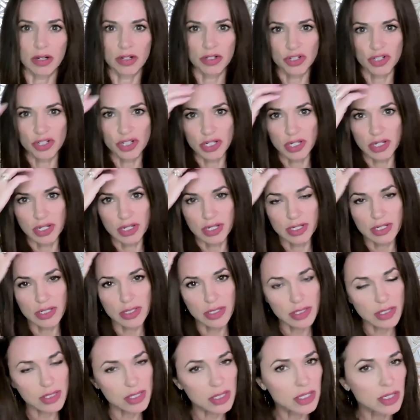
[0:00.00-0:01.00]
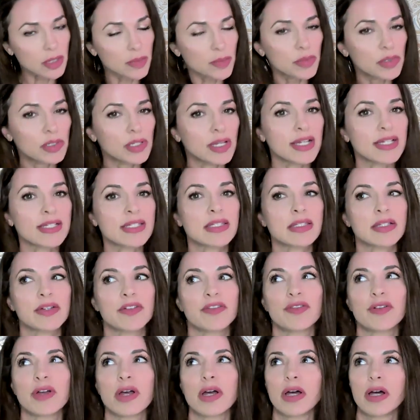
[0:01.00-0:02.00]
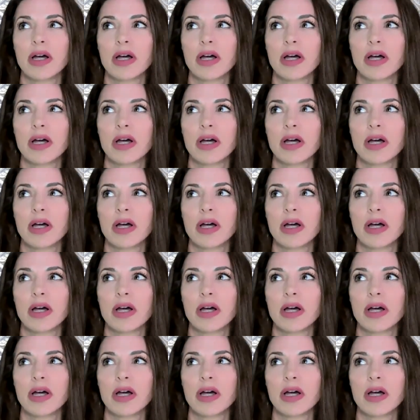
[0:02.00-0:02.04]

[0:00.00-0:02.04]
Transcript: she is in a place of